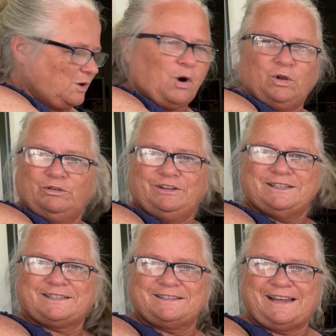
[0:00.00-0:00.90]
all of
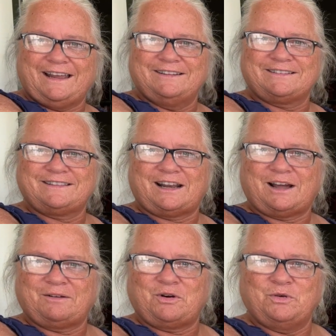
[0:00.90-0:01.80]
these ends that
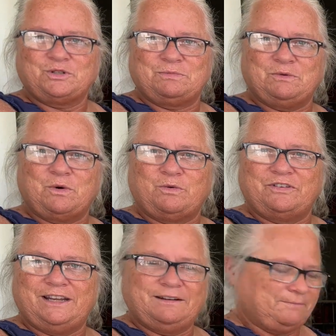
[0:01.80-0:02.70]
are going to be woven in.